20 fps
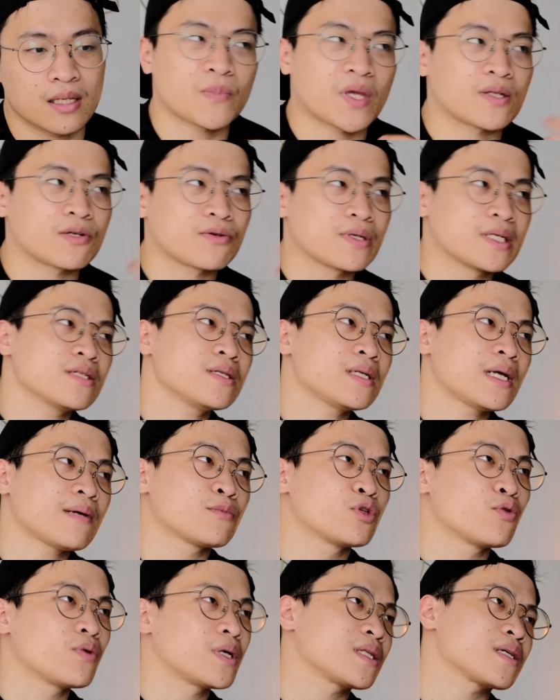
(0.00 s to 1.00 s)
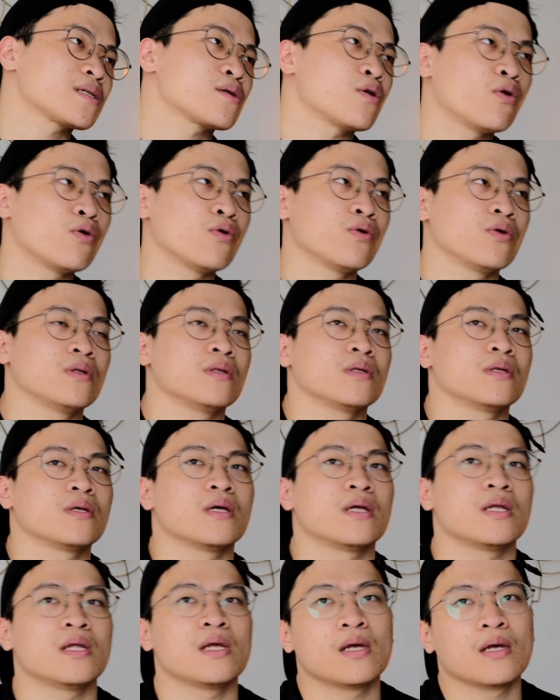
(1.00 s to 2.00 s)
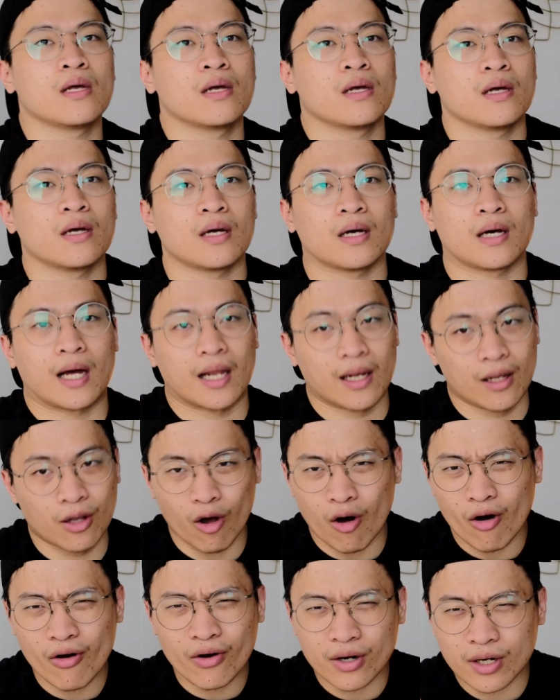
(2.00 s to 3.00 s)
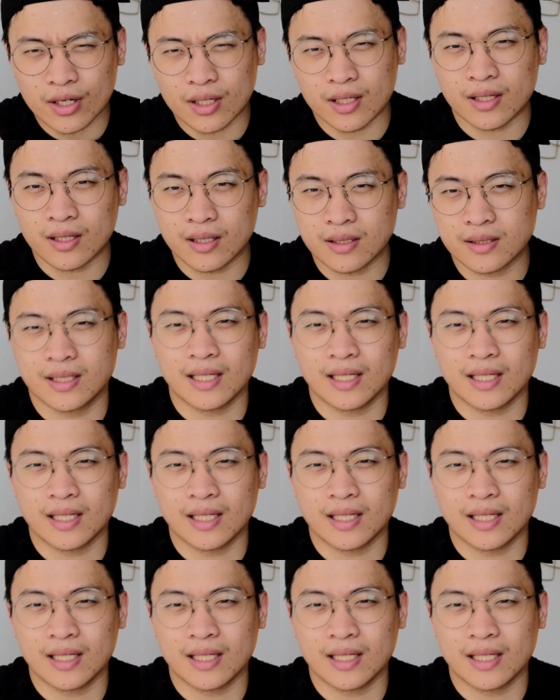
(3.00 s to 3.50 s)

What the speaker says: And the reason I'm doing this whole longer